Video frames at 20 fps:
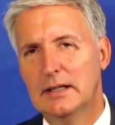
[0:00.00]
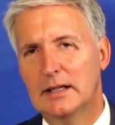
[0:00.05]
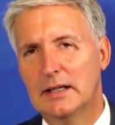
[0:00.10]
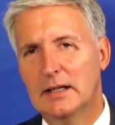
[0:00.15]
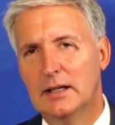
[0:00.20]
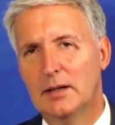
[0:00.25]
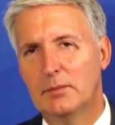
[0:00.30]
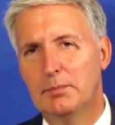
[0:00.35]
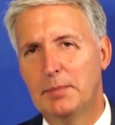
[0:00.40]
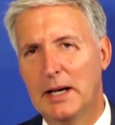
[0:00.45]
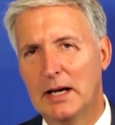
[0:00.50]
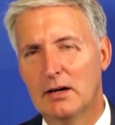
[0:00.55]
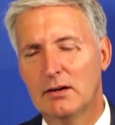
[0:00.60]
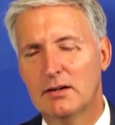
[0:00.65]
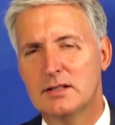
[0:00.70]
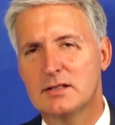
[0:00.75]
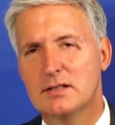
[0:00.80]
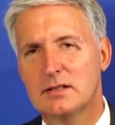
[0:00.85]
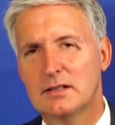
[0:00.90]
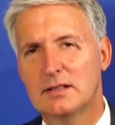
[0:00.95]

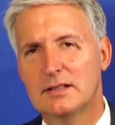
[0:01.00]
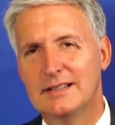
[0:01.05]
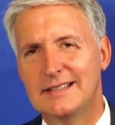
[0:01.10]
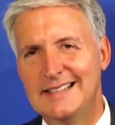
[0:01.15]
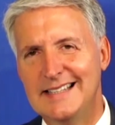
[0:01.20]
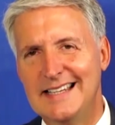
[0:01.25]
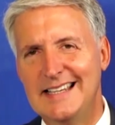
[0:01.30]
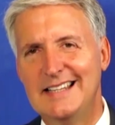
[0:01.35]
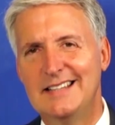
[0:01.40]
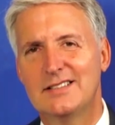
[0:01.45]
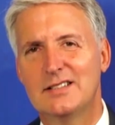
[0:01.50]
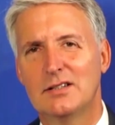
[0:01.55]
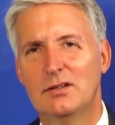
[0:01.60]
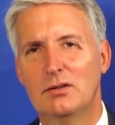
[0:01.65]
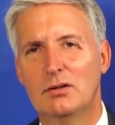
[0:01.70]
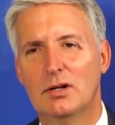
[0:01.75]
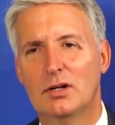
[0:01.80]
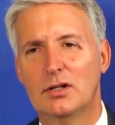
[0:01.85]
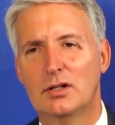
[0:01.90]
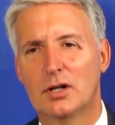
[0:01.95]
Parents need
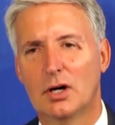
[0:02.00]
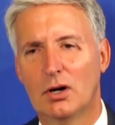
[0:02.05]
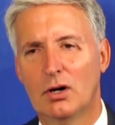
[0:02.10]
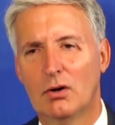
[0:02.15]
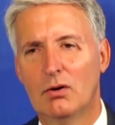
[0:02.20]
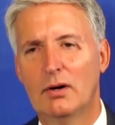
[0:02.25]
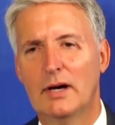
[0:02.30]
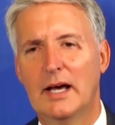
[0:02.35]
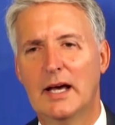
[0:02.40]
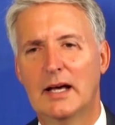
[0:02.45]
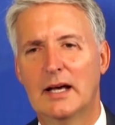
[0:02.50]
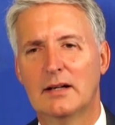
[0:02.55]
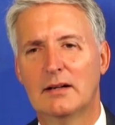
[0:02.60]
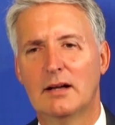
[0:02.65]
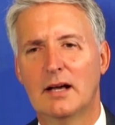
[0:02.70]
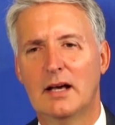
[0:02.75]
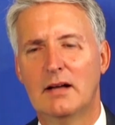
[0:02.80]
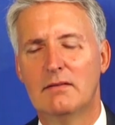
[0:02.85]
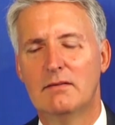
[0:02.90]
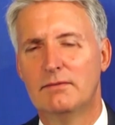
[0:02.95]
to go
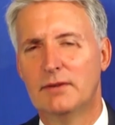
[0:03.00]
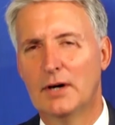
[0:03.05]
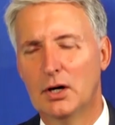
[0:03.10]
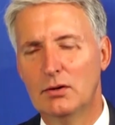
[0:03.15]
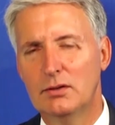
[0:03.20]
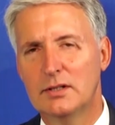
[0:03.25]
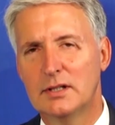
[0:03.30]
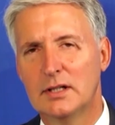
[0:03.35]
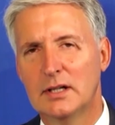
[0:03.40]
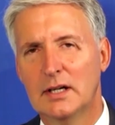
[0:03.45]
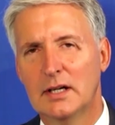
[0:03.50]
and vote.